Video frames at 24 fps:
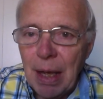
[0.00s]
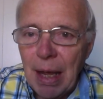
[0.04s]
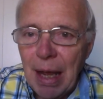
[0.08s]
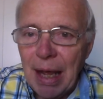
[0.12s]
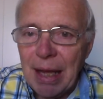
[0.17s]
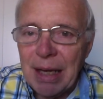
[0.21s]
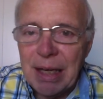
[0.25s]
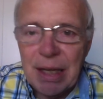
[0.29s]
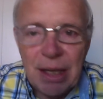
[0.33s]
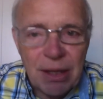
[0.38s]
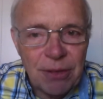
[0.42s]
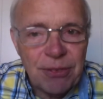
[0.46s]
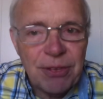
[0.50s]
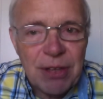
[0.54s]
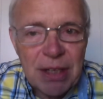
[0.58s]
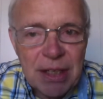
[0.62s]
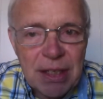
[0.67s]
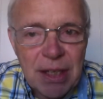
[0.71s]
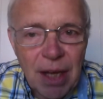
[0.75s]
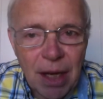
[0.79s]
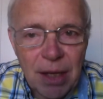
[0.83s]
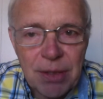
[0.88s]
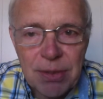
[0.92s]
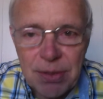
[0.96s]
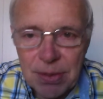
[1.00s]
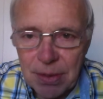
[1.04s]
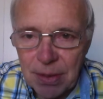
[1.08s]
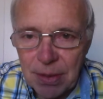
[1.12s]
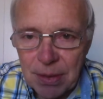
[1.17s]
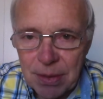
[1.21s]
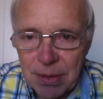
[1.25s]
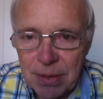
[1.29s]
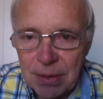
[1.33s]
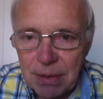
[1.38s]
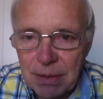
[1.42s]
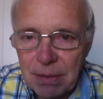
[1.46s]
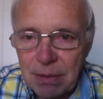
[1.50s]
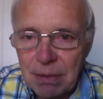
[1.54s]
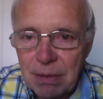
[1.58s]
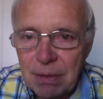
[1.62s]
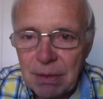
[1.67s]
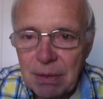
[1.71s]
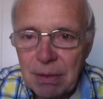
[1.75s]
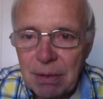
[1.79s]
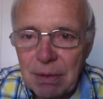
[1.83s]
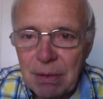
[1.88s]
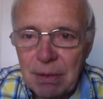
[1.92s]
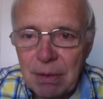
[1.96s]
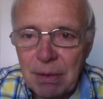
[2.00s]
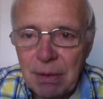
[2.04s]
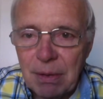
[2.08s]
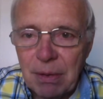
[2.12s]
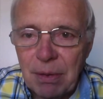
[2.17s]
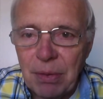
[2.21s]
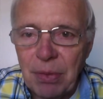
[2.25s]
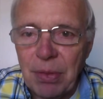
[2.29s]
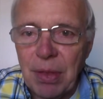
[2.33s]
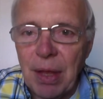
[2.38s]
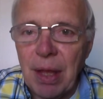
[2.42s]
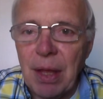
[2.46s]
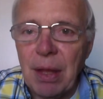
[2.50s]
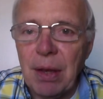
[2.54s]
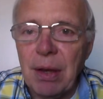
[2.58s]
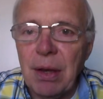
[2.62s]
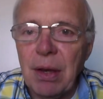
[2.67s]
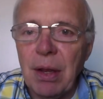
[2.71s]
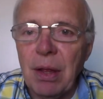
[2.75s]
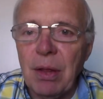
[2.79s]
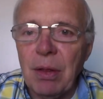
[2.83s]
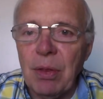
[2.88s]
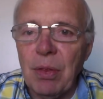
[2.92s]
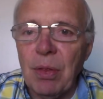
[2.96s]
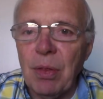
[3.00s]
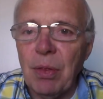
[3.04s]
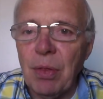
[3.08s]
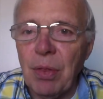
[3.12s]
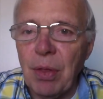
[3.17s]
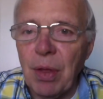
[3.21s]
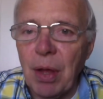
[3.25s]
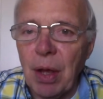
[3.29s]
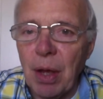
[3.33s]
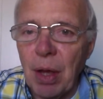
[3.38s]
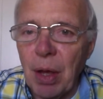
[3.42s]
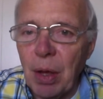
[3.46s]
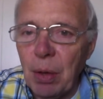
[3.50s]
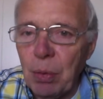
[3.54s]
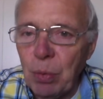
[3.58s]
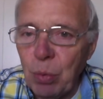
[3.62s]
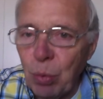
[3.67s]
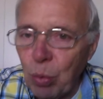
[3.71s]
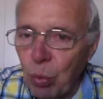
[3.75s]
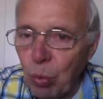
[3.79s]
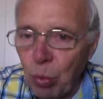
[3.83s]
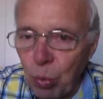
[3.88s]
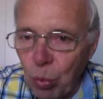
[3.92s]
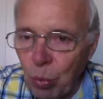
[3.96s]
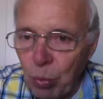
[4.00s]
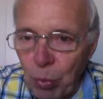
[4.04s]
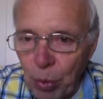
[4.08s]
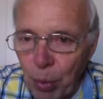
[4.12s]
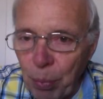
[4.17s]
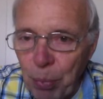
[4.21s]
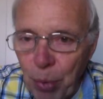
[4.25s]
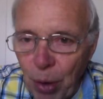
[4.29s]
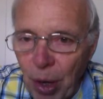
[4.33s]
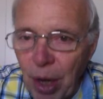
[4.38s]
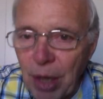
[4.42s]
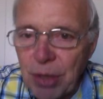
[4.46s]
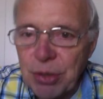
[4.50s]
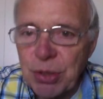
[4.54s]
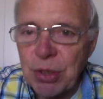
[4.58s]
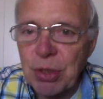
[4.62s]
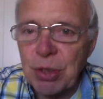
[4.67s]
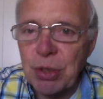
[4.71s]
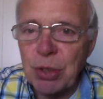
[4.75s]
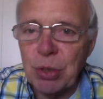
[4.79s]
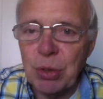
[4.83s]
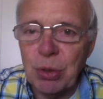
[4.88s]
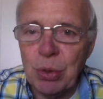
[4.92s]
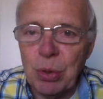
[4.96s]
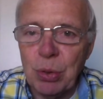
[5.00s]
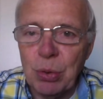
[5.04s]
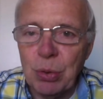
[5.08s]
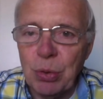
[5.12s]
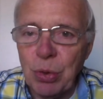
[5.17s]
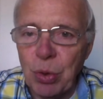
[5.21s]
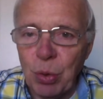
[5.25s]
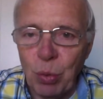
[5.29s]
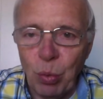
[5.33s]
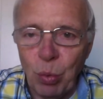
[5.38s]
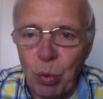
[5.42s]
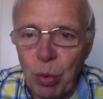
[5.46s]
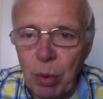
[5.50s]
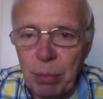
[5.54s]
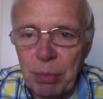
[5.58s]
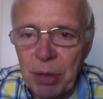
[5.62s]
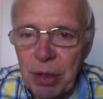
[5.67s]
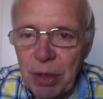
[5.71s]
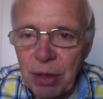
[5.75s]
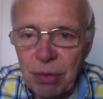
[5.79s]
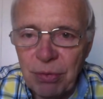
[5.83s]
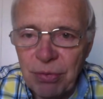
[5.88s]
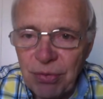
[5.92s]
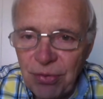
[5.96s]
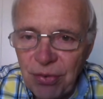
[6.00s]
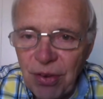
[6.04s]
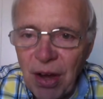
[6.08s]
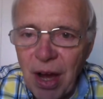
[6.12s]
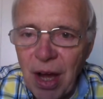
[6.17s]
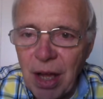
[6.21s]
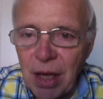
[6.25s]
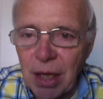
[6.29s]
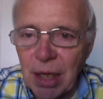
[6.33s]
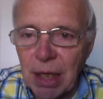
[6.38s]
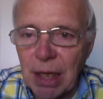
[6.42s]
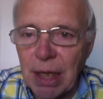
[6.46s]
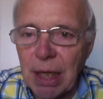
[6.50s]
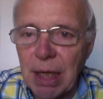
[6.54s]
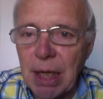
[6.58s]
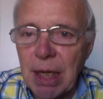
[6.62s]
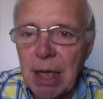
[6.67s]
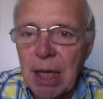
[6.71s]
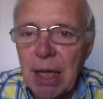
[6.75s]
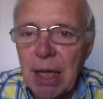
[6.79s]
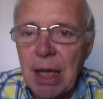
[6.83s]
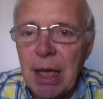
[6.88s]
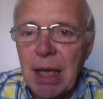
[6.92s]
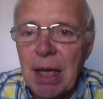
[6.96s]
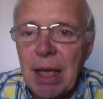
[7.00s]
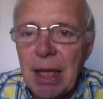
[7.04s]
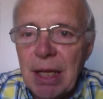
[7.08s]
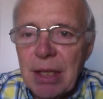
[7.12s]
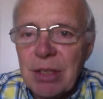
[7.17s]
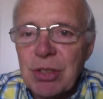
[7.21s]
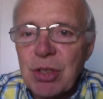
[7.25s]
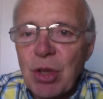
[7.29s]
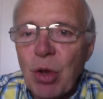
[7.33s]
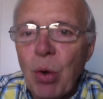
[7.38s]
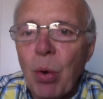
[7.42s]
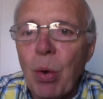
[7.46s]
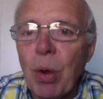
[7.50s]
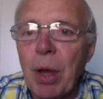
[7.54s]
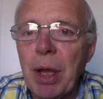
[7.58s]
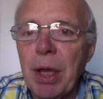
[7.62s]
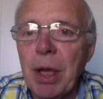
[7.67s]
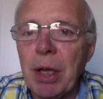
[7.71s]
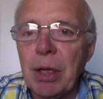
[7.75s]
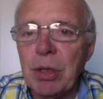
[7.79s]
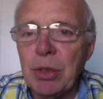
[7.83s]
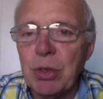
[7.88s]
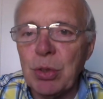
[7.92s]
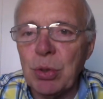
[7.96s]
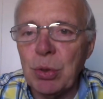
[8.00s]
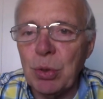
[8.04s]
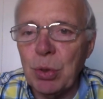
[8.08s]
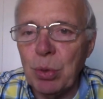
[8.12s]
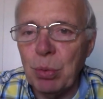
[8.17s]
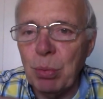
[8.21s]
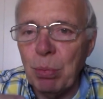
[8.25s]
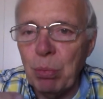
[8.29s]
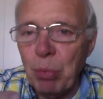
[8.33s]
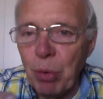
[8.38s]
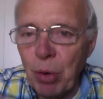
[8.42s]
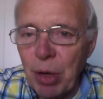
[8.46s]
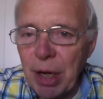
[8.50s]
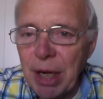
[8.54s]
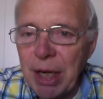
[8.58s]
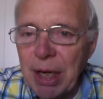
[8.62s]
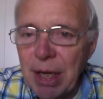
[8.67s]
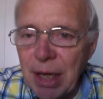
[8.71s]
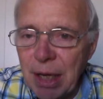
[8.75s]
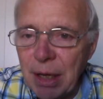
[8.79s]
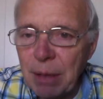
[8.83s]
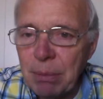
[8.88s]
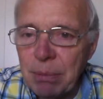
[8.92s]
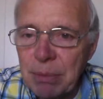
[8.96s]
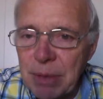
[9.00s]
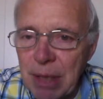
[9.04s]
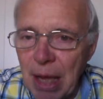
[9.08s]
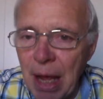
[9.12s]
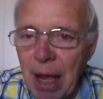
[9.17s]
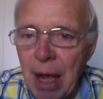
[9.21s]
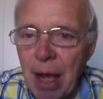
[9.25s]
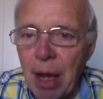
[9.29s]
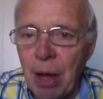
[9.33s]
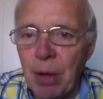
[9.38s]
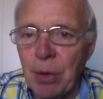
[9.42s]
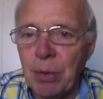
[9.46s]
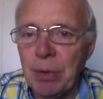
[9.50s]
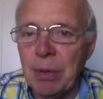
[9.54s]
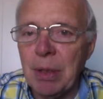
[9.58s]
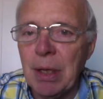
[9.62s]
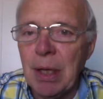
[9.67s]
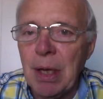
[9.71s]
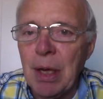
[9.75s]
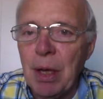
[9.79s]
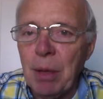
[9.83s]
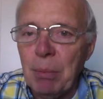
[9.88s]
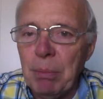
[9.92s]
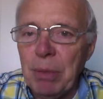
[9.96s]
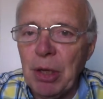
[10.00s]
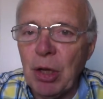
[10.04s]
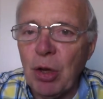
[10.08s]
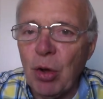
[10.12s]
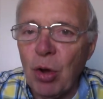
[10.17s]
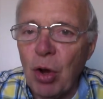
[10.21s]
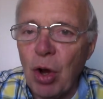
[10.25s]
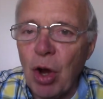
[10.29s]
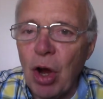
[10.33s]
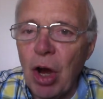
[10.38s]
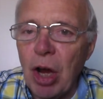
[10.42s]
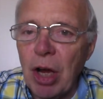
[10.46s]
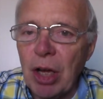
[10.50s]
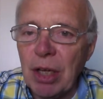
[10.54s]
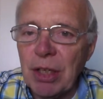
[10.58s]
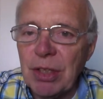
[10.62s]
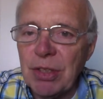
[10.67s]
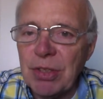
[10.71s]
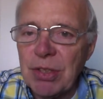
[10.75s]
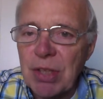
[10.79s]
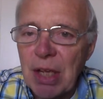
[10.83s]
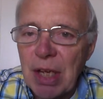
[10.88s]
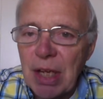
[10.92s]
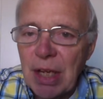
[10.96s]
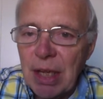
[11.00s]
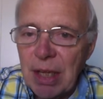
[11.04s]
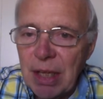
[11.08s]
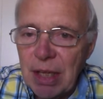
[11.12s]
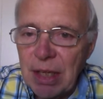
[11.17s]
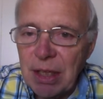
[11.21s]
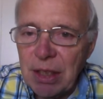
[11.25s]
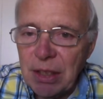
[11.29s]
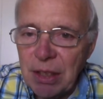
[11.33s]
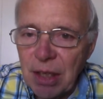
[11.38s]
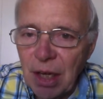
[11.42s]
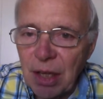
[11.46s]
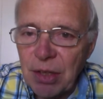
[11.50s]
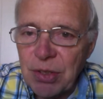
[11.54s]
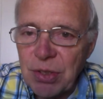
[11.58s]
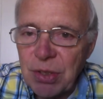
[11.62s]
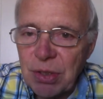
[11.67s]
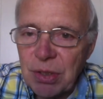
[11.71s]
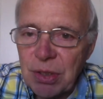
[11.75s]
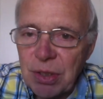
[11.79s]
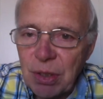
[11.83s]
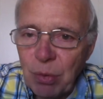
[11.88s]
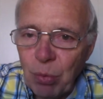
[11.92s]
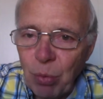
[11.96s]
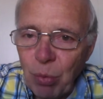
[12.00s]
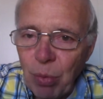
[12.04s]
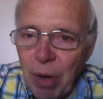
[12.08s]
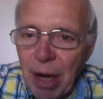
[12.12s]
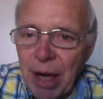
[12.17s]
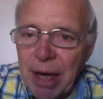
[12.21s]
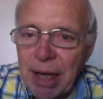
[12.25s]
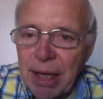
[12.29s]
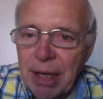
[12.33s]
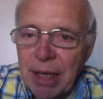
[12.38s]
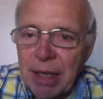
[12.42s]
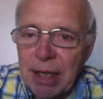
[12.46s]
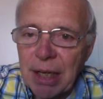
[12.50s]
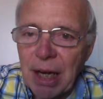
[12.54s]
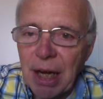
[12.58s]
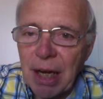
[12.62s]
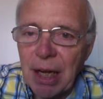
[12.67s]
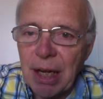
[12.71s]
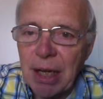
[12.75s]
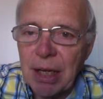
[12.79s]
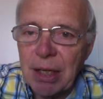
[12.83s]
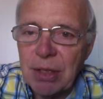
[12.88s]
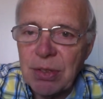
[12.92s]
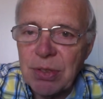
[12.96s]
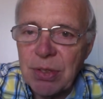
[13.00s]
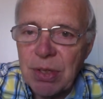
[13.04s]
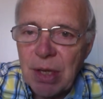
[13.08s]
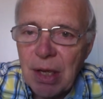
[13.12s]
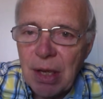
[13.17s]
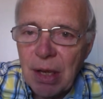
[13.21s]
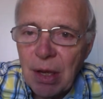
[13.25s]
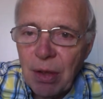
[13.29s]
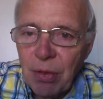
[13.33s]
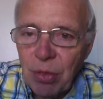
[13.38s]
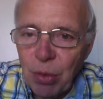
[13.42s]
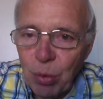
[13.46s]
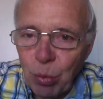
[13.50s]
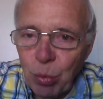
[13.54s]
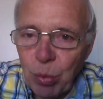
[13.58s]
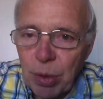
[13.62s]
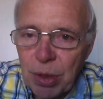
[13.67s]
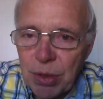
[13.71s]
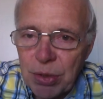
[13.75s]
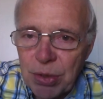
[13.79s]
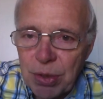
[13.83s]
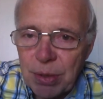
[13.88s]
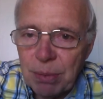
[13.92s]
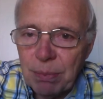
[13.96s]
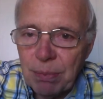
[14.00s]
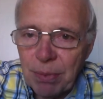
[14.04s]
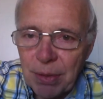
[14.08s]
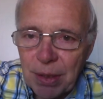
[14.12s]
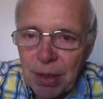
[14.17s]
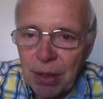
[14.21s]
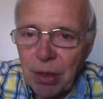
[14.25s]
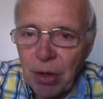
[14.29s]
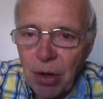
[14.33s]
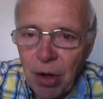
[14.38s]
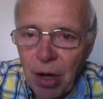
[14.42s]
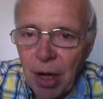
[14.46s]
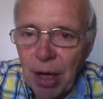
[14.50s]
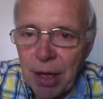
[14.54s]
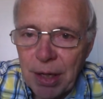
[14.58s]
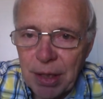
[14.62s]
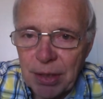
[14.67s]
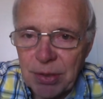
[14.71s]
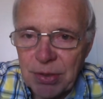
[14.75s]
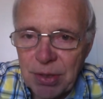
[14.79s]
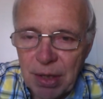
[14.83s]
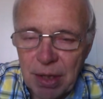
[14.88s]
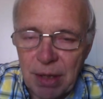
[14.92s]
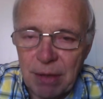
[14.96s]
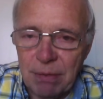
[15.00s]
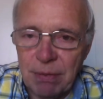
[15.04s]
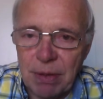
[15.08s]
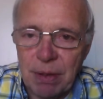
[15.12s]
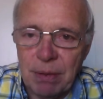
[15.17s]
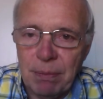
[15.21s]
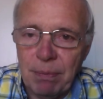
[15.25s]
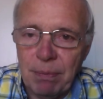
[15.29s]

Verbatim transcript: And if he doesn't, then the, the prostitute, the woman of folly, is going to bring him down because he doesn't recognize the wisdom that God has given.